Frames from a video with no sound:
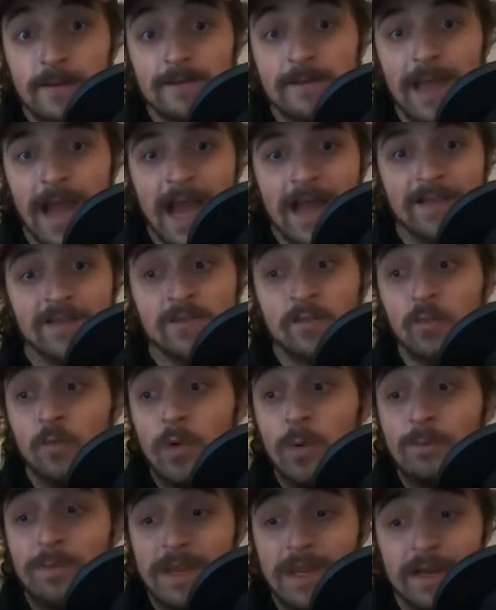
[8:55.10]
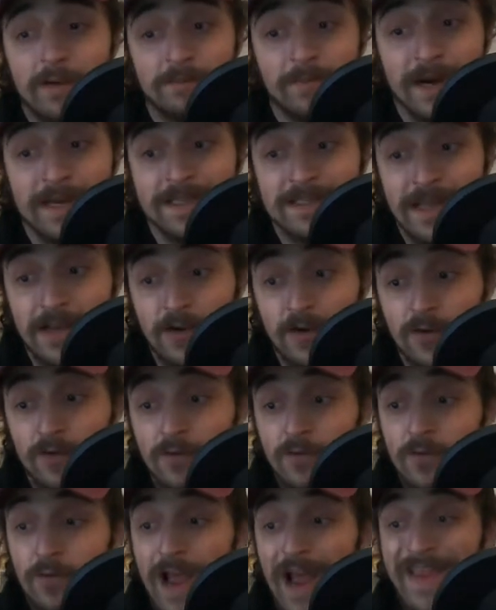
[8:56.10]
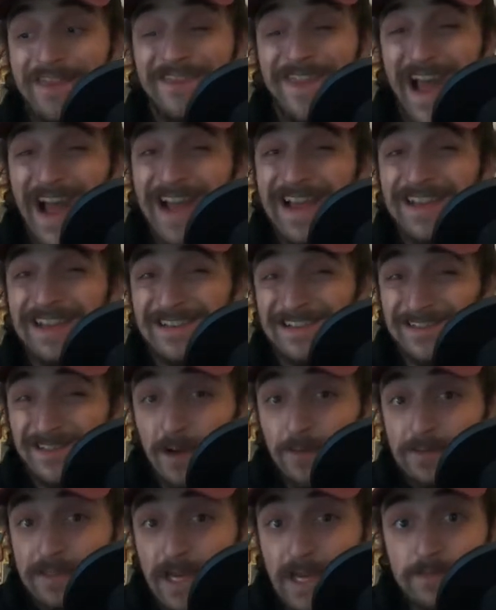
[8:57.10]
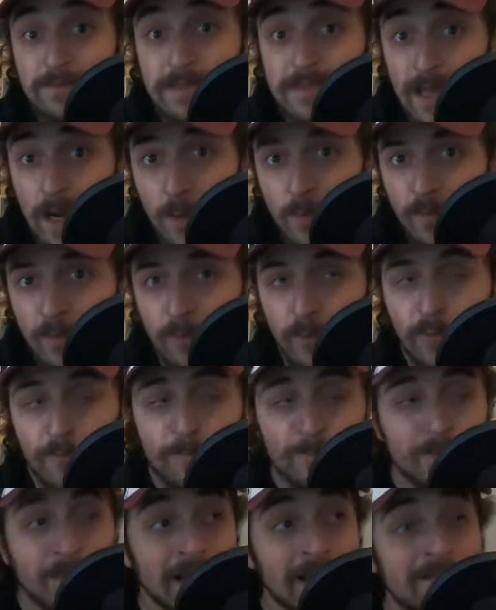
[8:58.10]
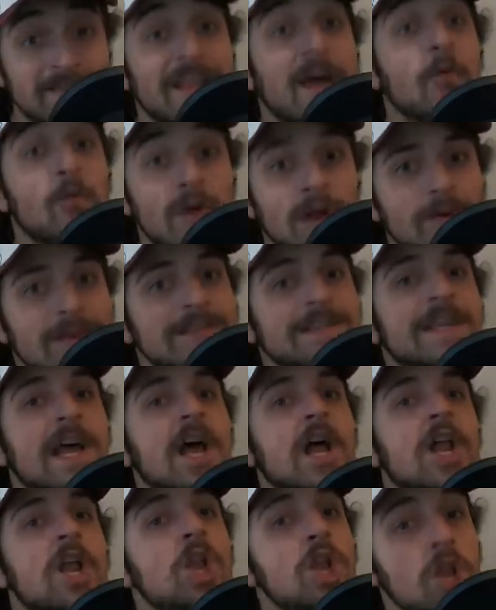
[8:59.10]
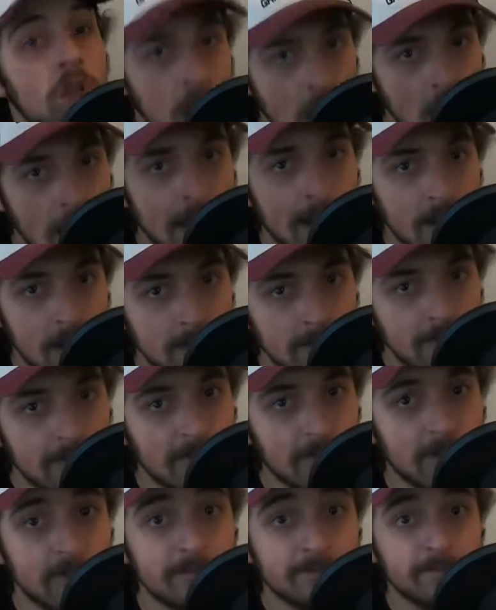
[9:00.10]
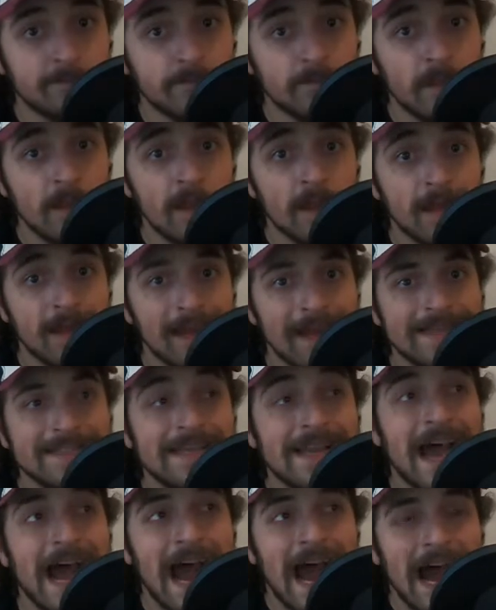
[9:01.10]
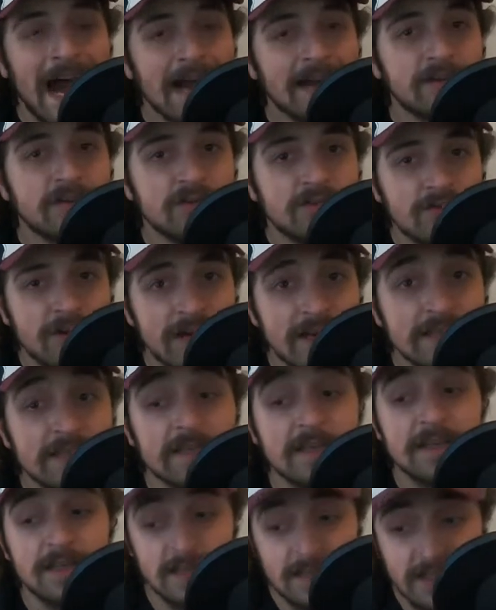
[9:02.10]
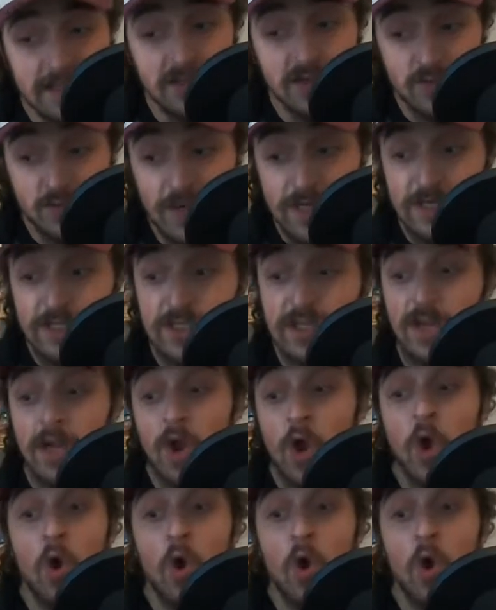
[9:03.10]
That's what being a bystander could do, and that sometimes is helpful. Now, where it's not helpful is in a high stress situation